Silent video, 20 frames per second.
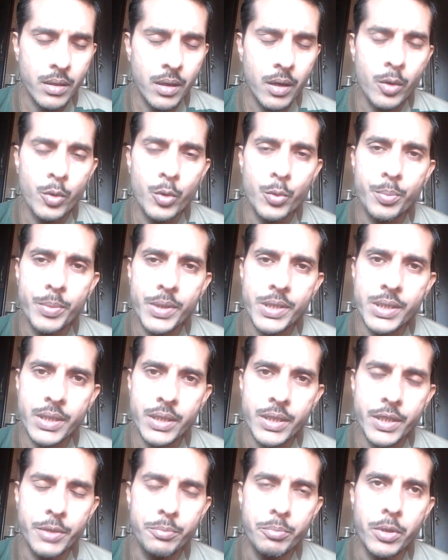
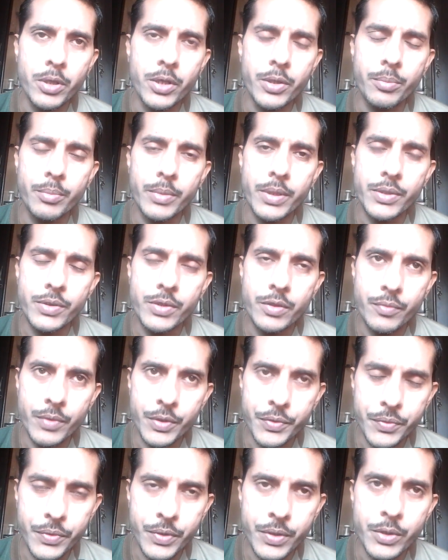outpatient departments of
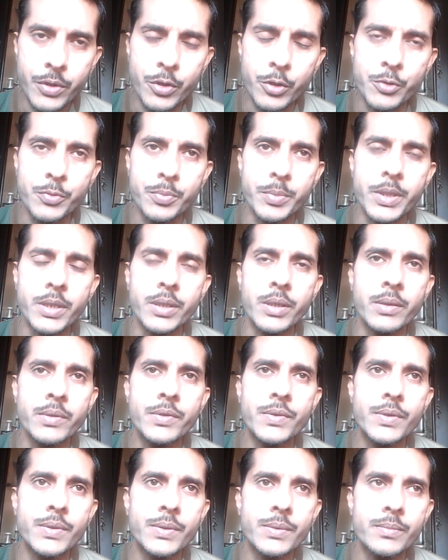different
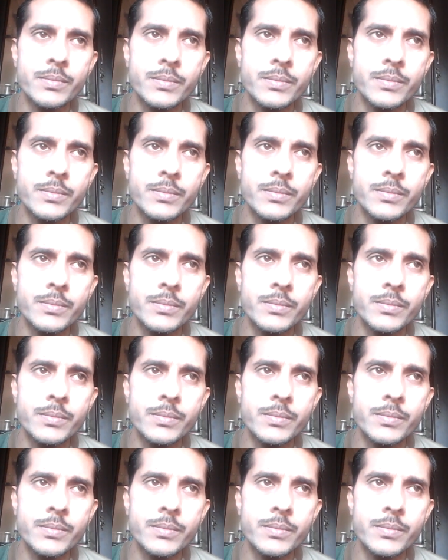hospitals